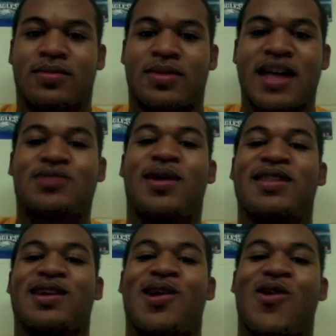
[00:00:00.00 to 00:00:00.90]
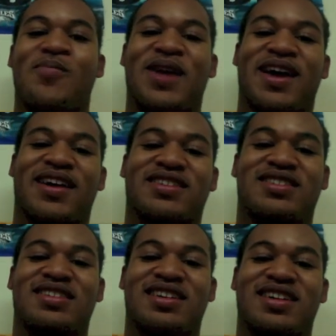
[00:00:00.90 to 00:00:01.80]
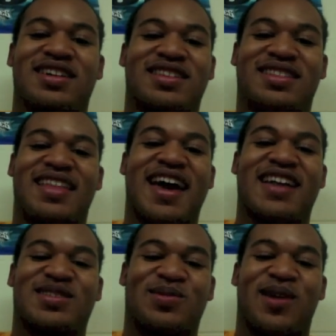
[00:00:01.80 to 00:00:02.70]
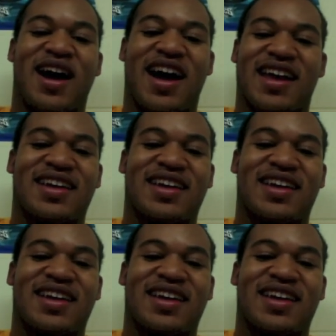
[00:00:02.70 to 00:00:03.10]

That's why they go in pairs. That's why.